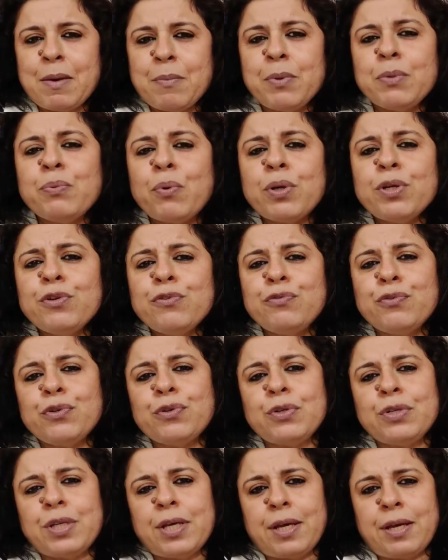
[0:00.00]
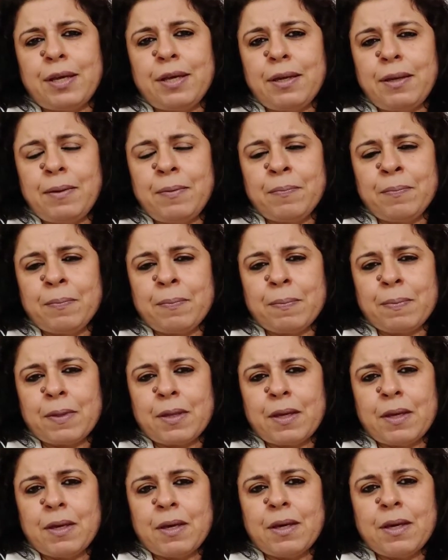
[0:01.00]
But what if for today
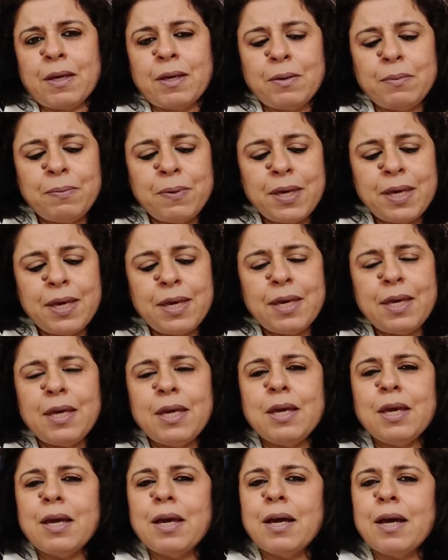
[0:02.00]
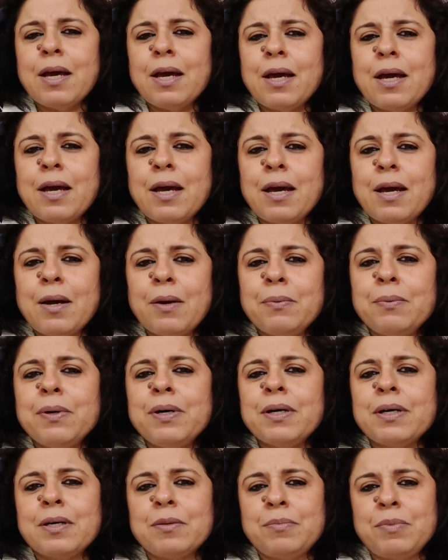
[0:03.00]
we
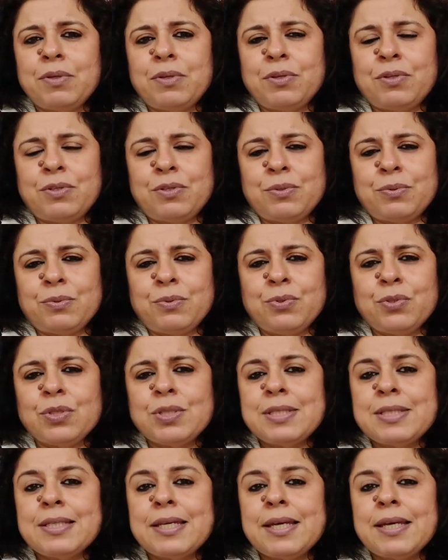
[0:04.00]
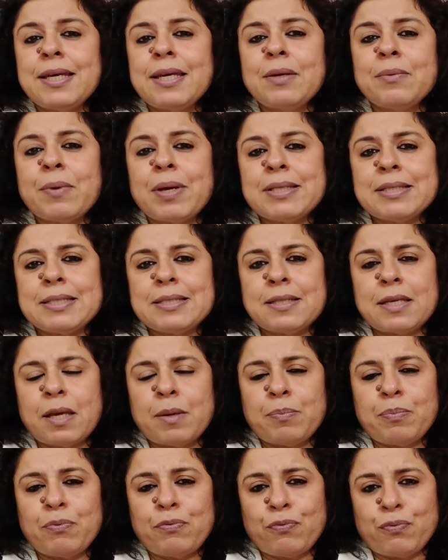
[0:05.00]
were committed to just taking one
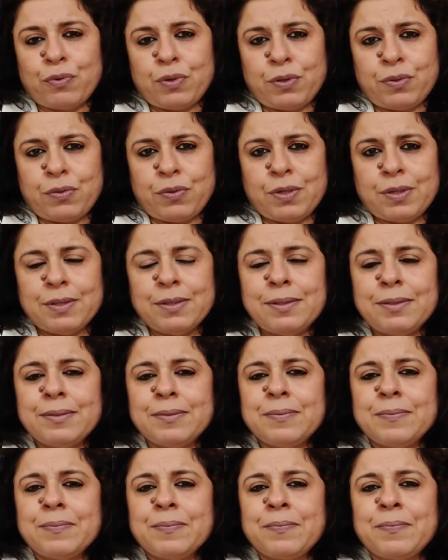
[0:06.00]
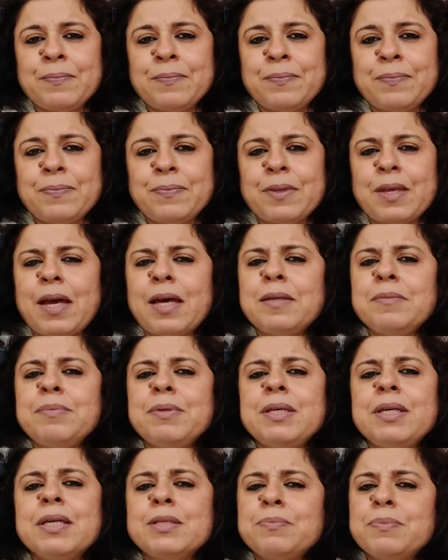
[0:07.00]
step further and
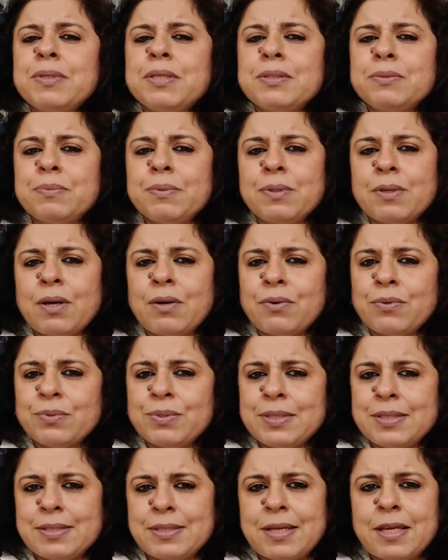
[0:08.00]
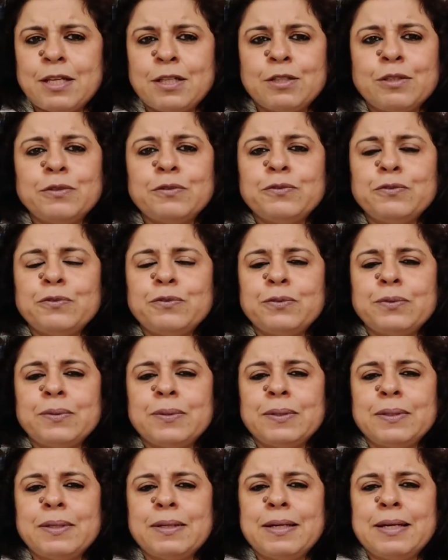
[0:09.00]
being at peace with our own self
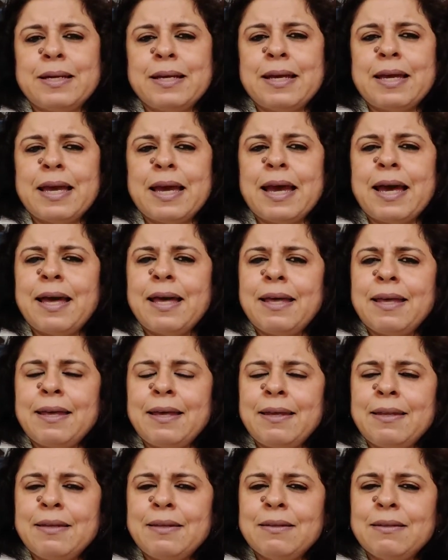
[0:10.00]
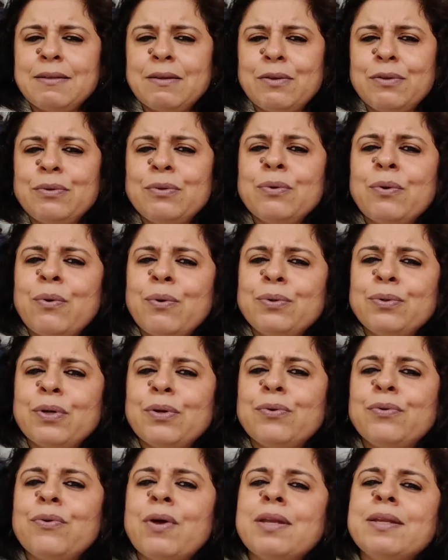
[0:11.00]
and not
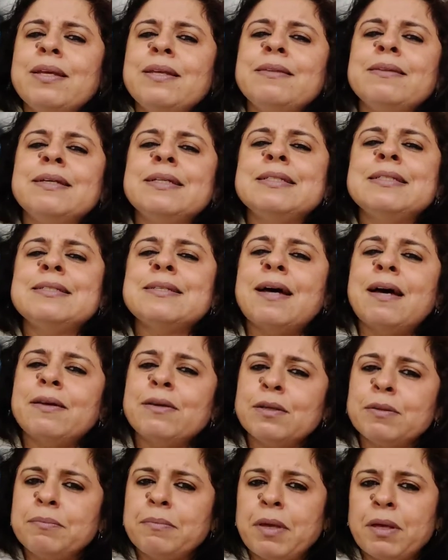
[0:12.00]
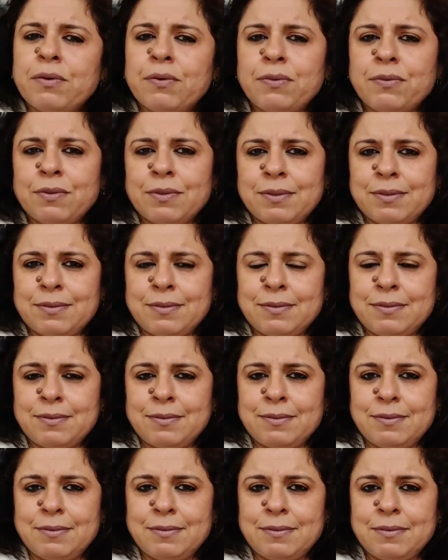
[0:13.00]
running the entire marathon
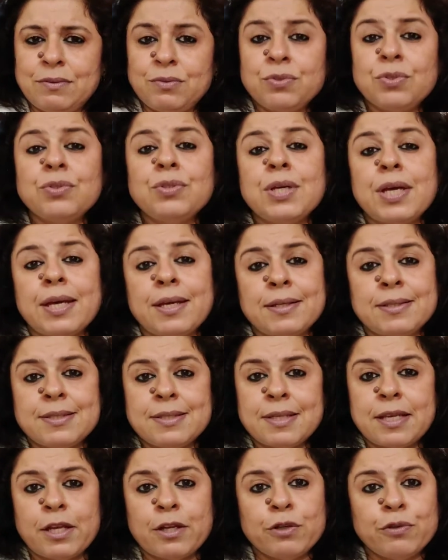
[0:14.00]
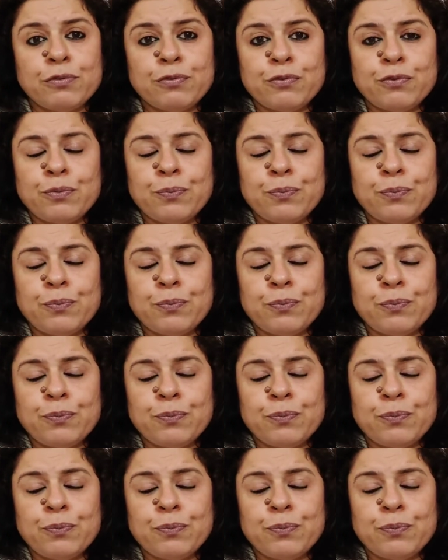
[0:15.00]
today itself?